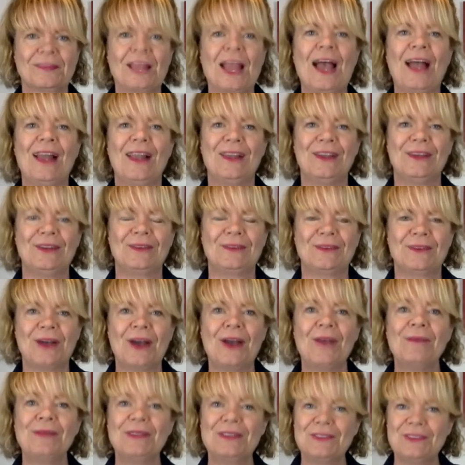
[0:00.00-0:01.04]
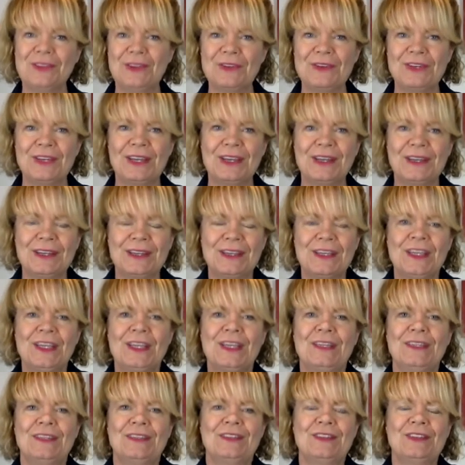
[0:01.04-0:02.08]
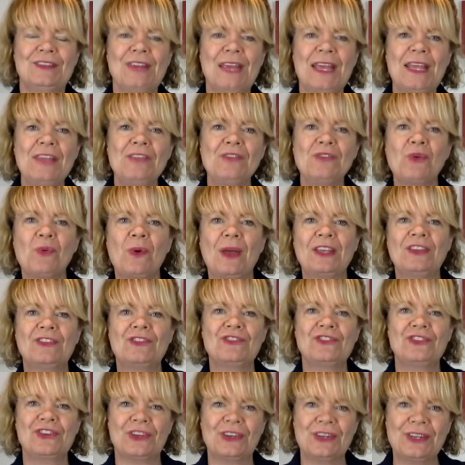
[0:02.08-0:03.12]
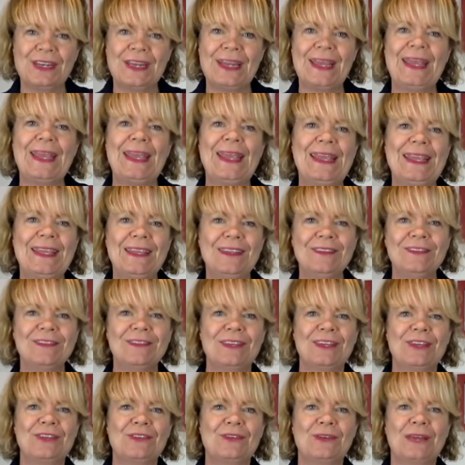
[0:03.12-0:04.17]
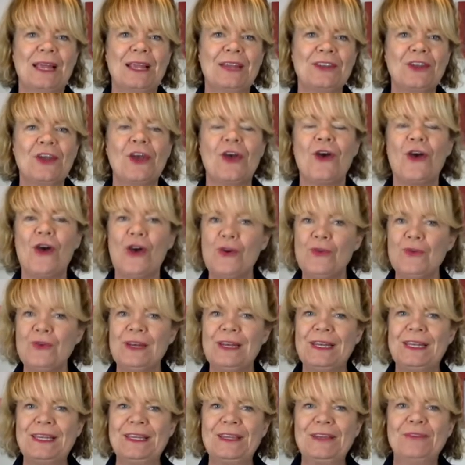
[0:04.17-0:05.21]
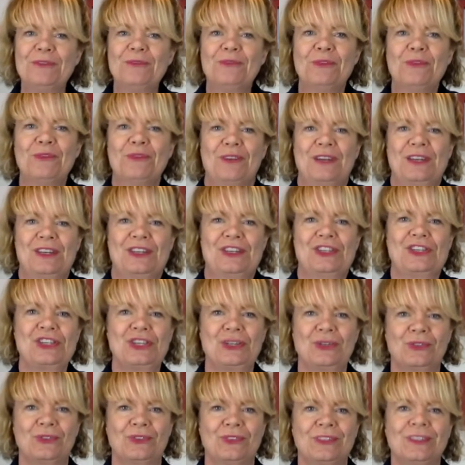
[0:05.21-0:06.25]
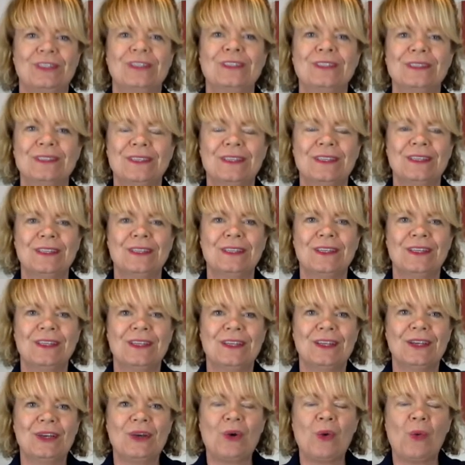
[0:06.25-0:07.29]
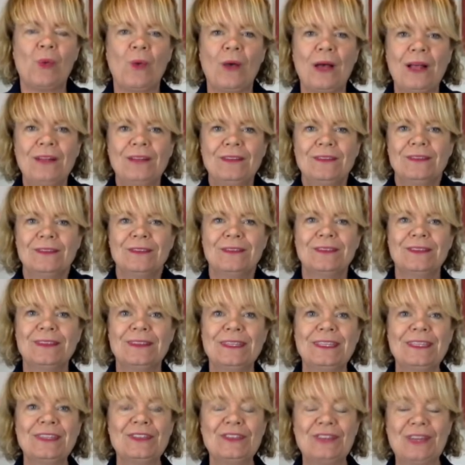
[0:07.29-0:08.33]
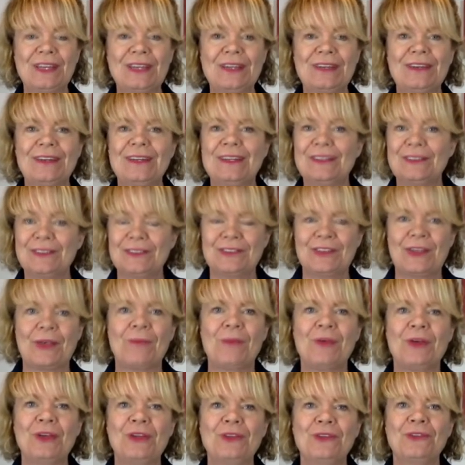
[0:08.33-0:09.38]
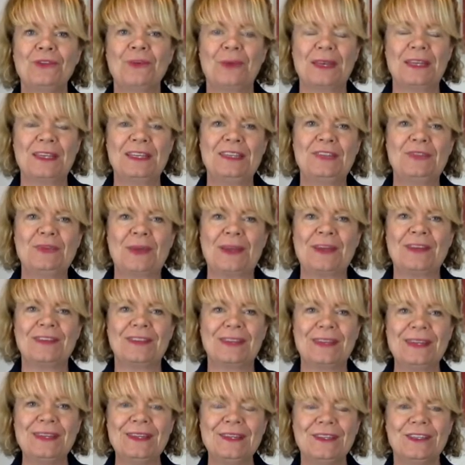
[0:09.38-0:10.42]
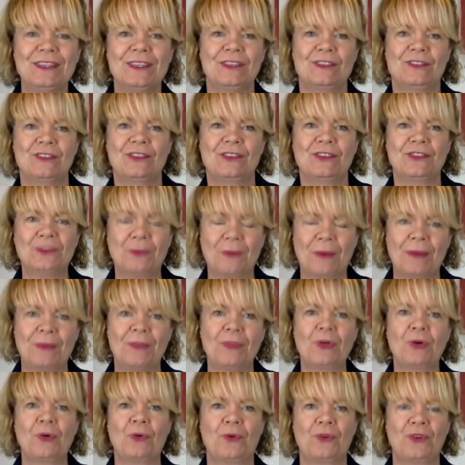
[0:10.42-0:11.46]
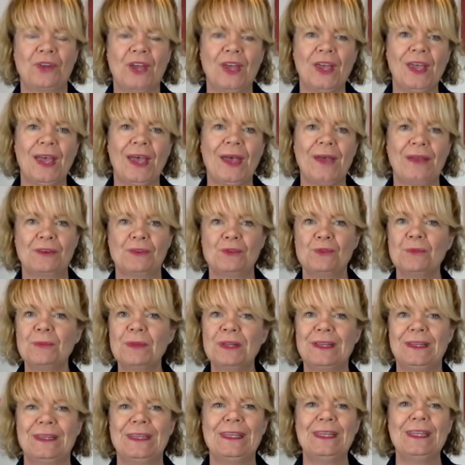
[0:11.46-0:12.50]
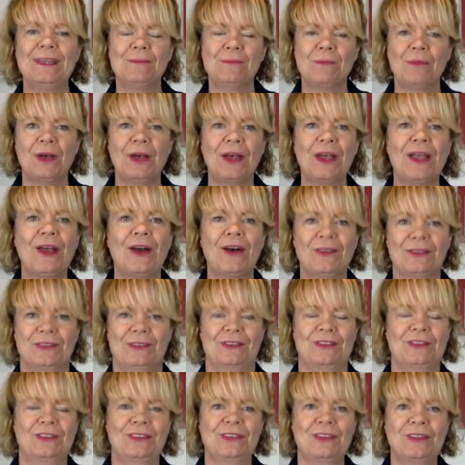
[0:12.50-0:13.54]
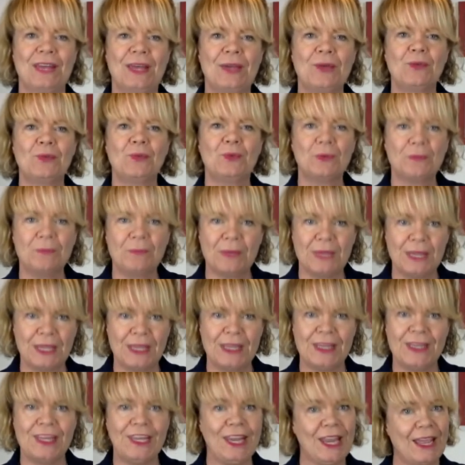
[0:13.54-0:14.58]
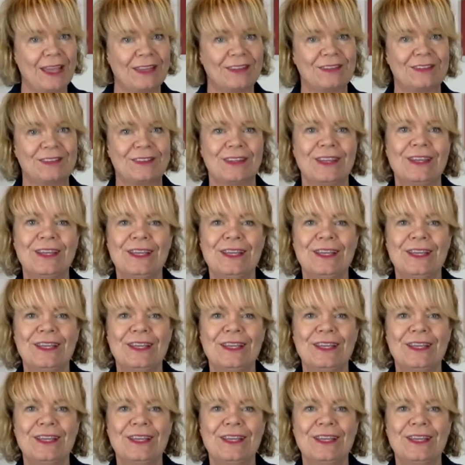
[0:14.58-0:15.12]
Hello, I'm Antonia. Today's question, is KidooLand only for French children? Well, this year, summer 2020 is just around the corner, and normally my answer to that would be yes,